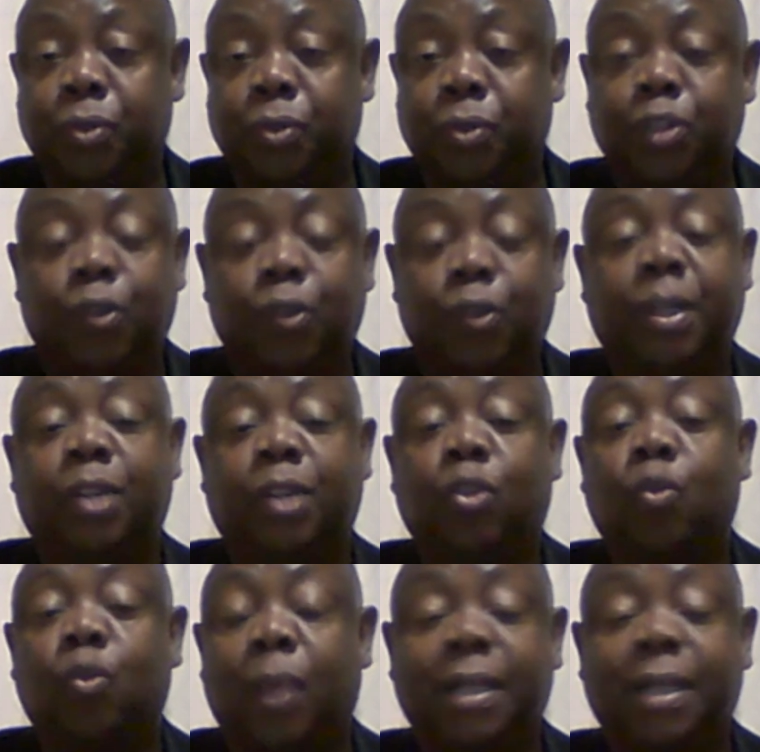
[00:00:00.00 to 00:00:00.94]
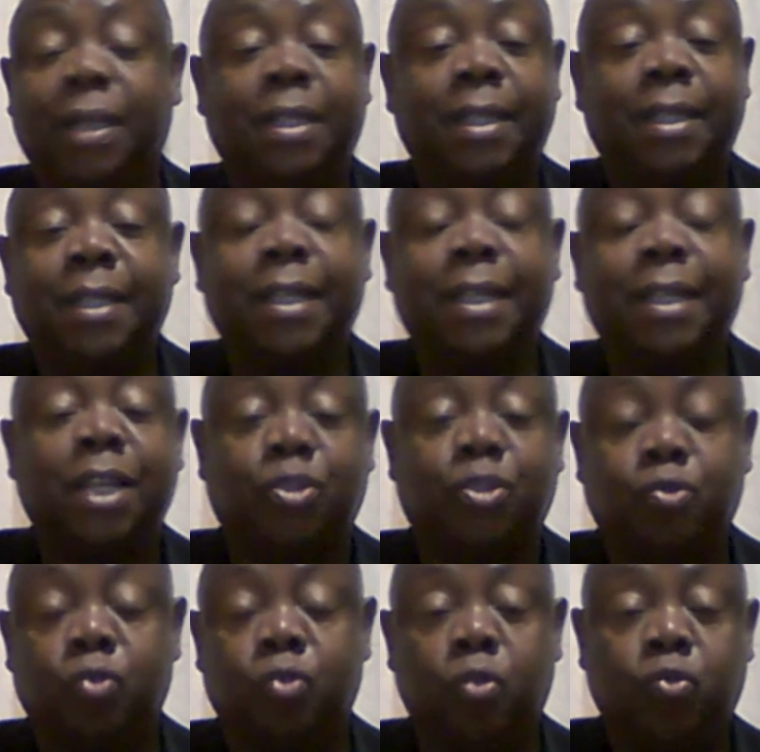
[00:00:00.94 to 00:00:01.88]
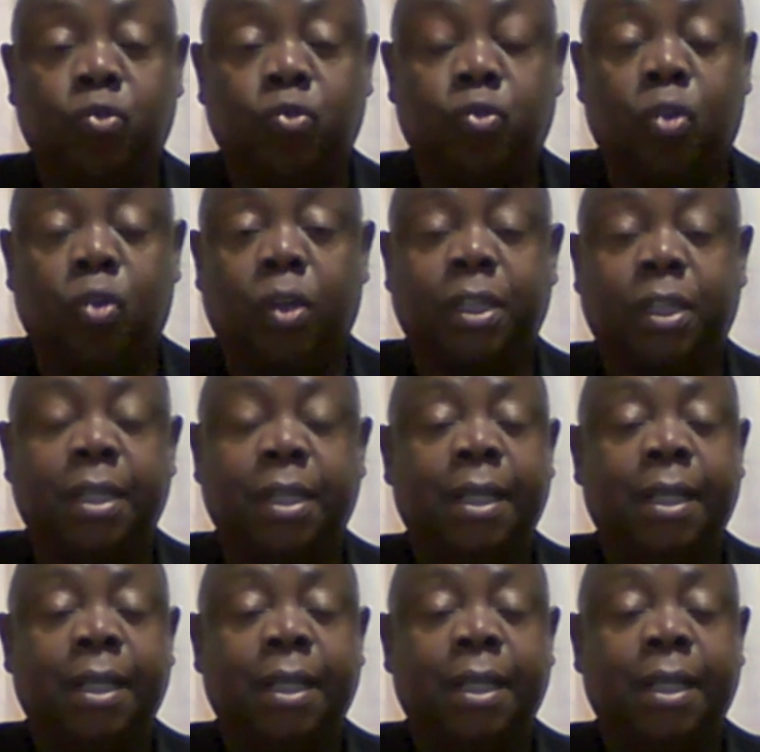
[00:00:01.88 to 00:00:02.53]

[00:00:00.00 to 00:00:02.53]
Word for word: So they don't want it. It has to go to court.